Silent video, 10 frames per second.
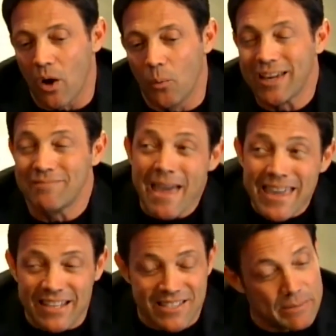Well, we can
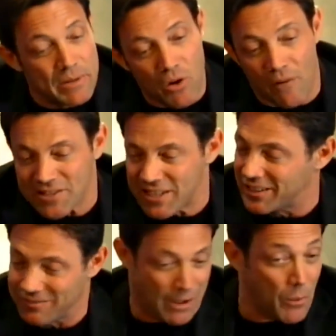make it. It's going to be rough. I said,
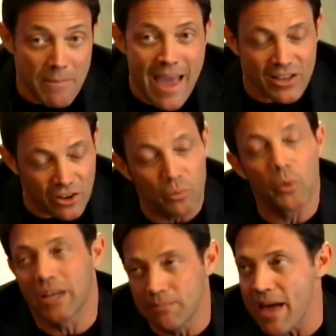Can we make it? He goes,
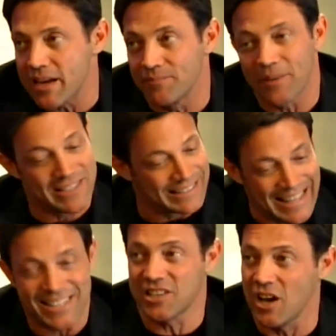We can make it. I said,
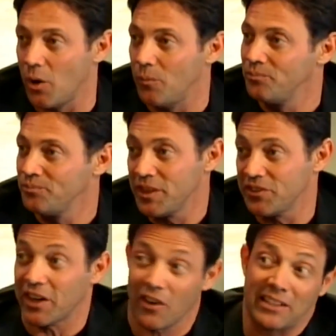Let's go. He's
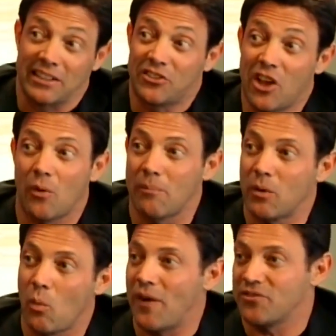like, All right, let's go. My
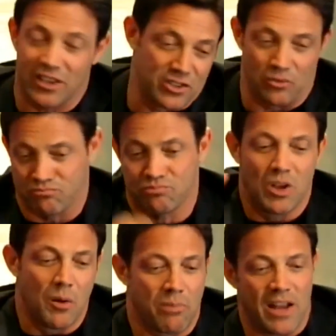wife's like, You know,
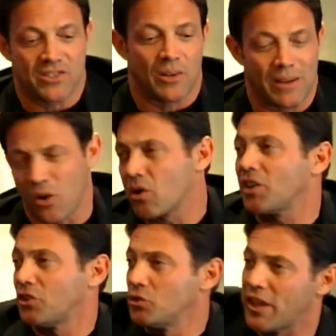prances. I'm like, Go
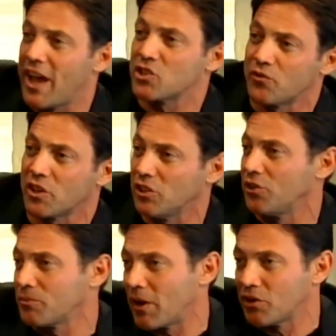cut the new tags off your
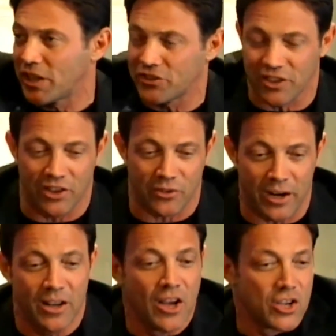clothes. Come on, go downstairs,
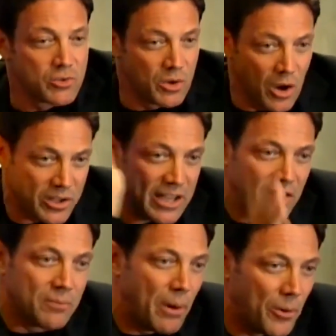right? So we go get
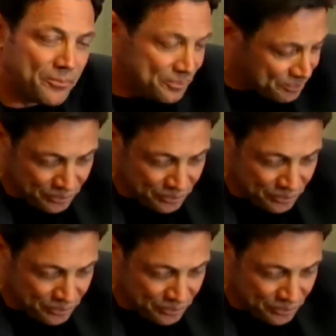on the boat.